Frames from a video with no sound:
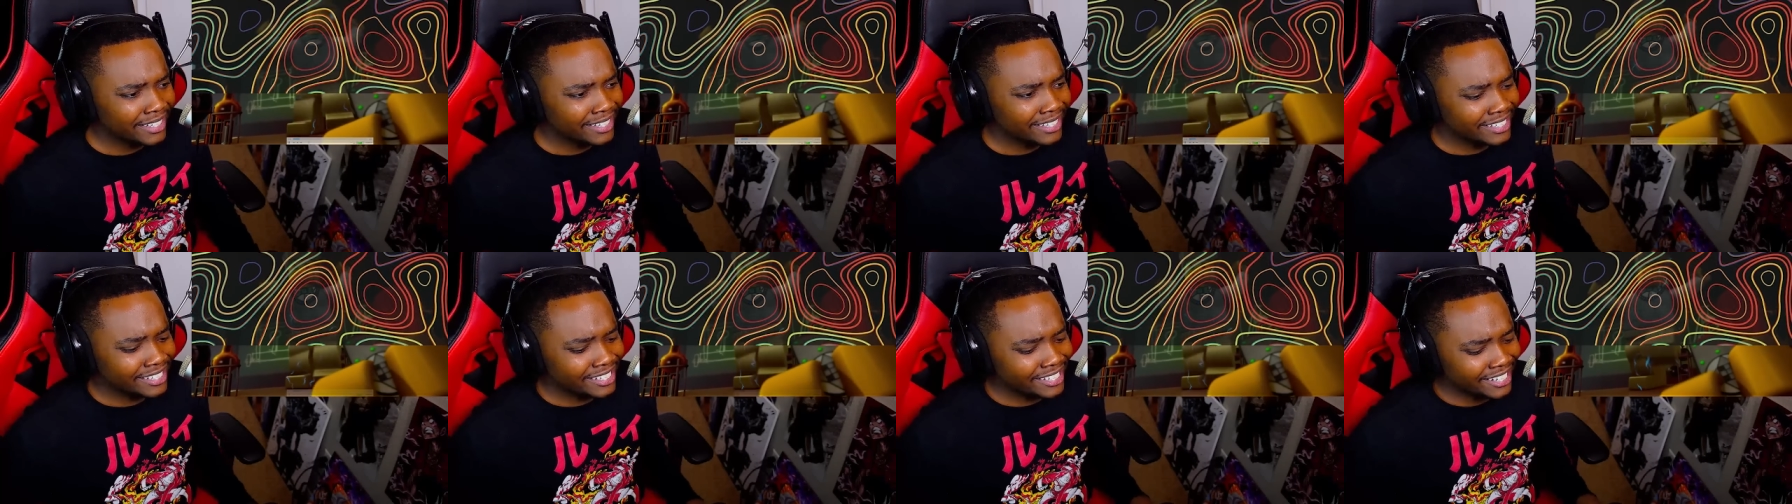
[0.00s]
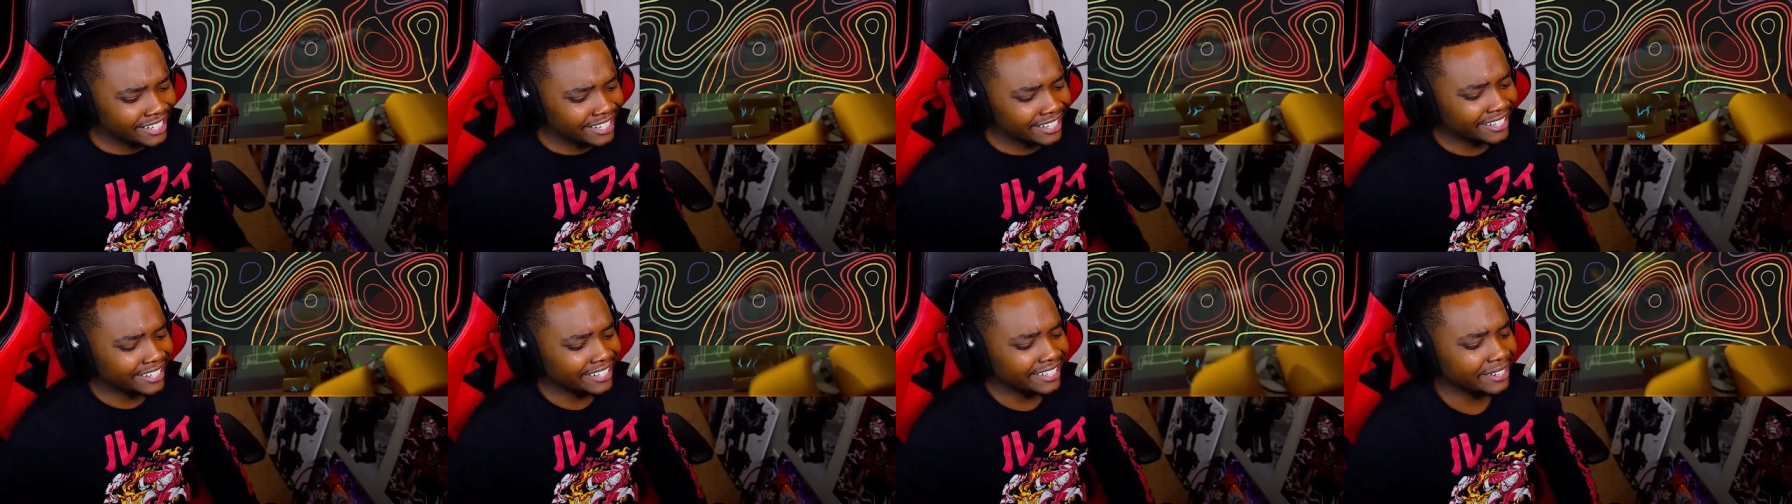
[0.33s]

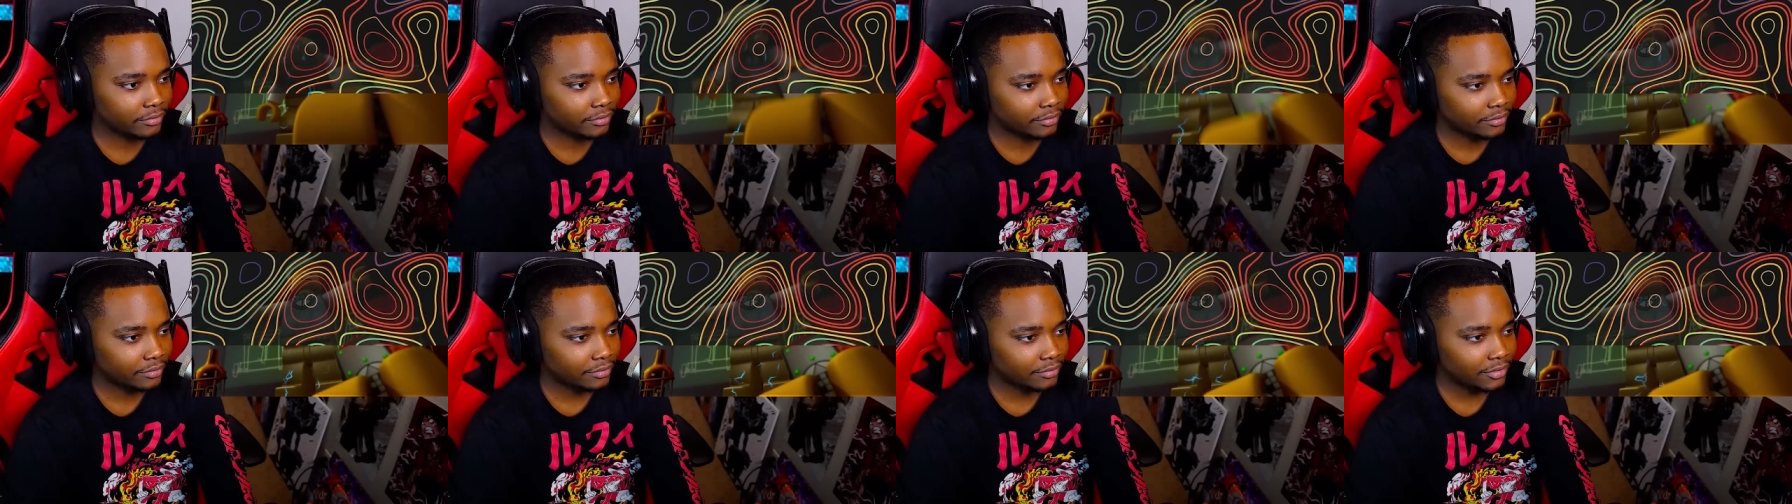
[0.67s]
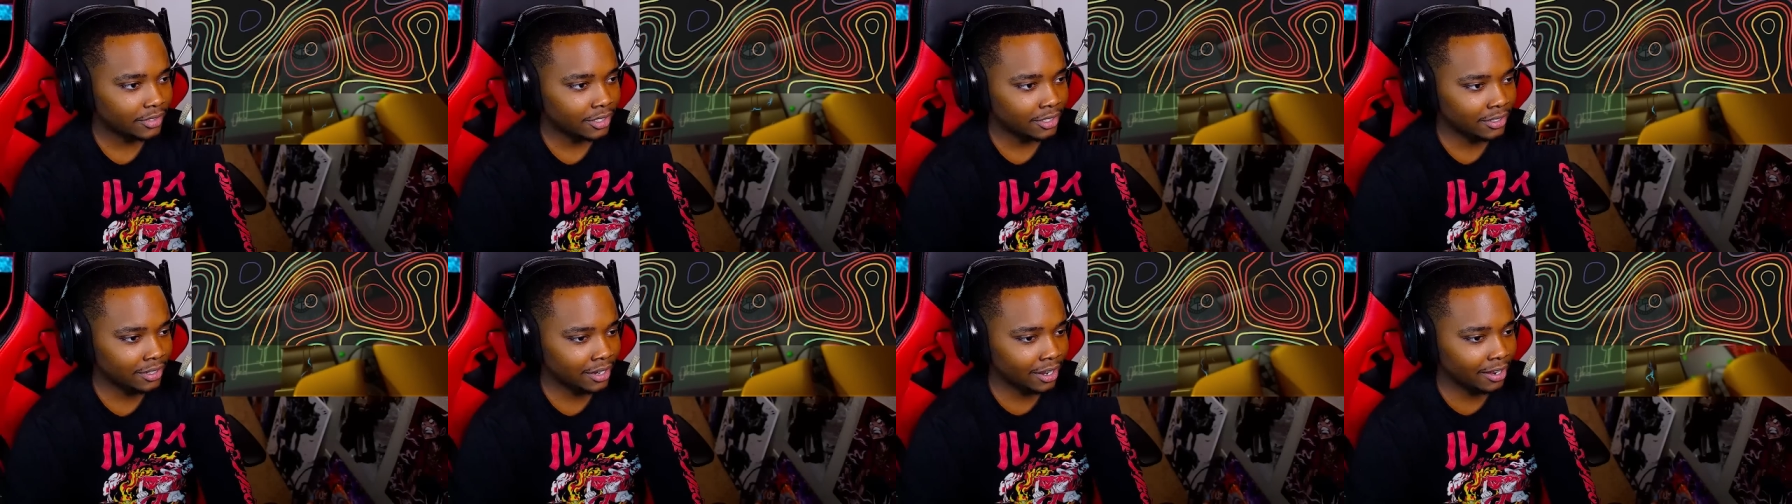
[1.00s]
Shit!
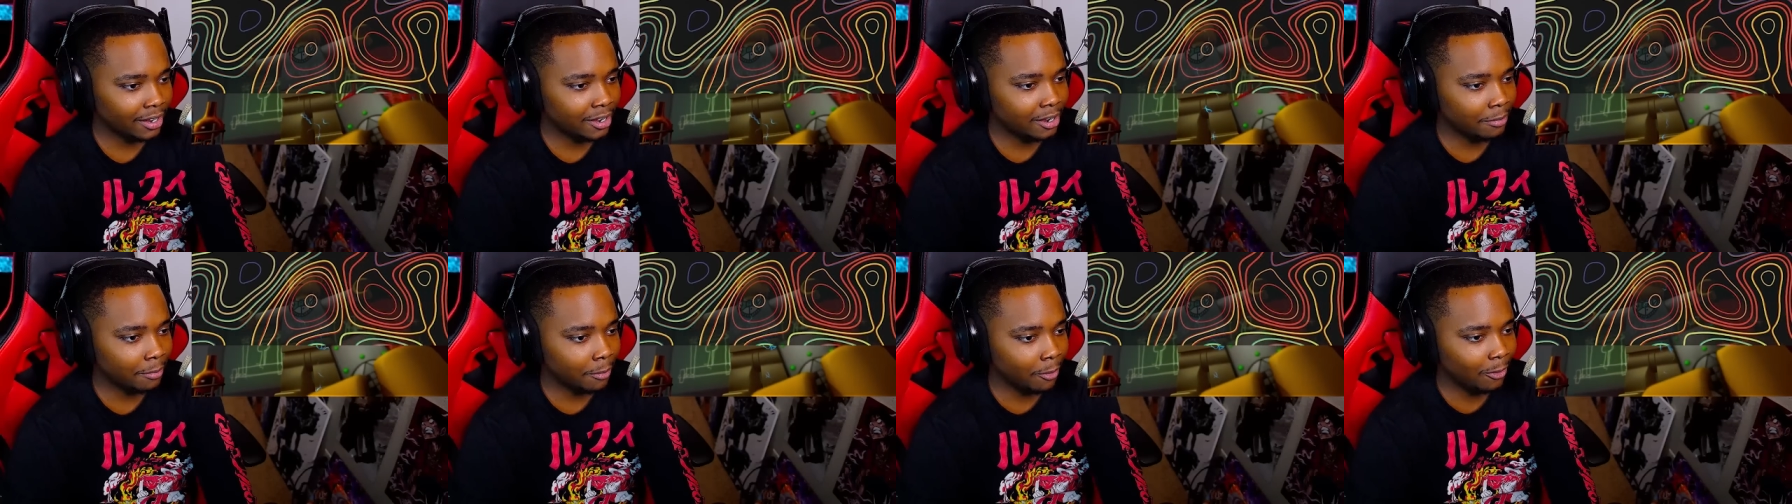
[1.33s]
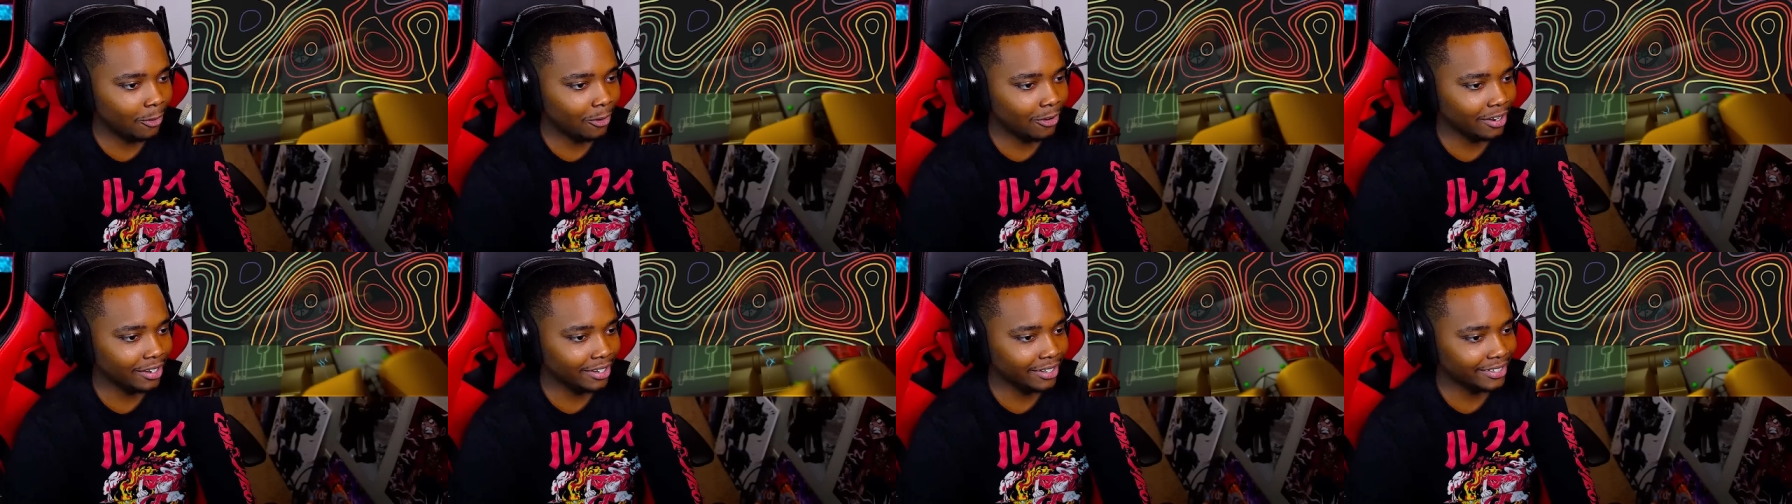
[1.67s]
Like, come
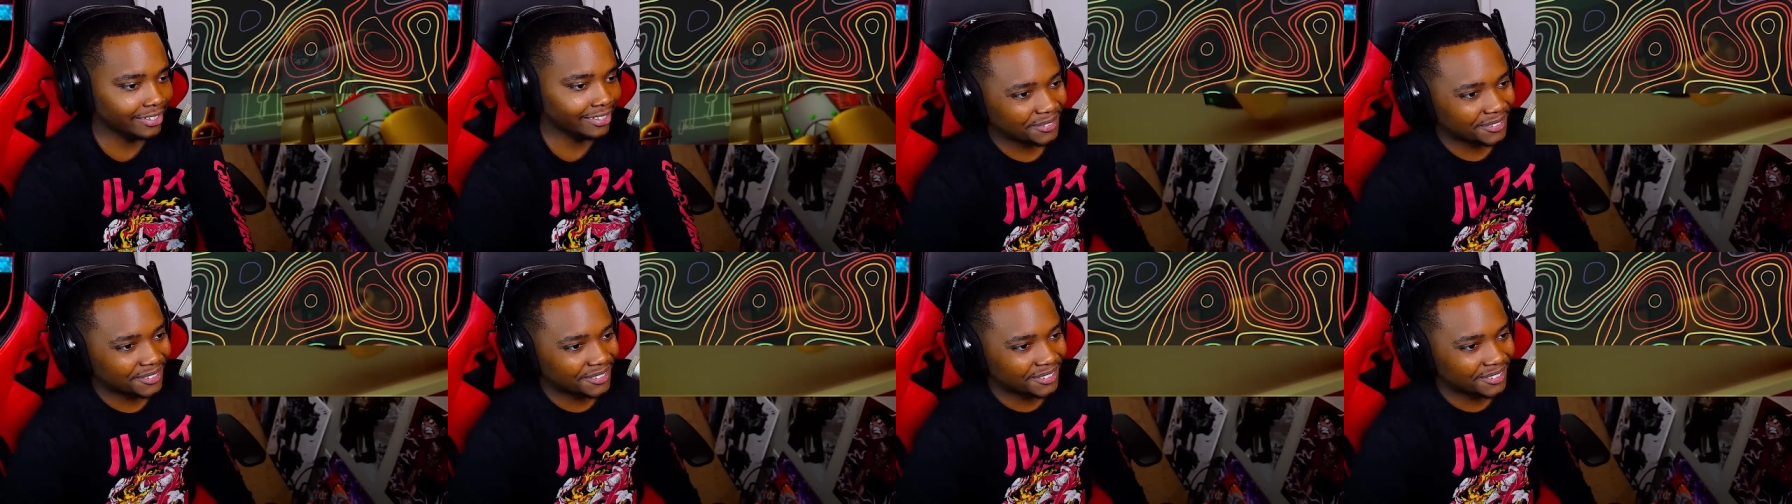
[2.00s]
on.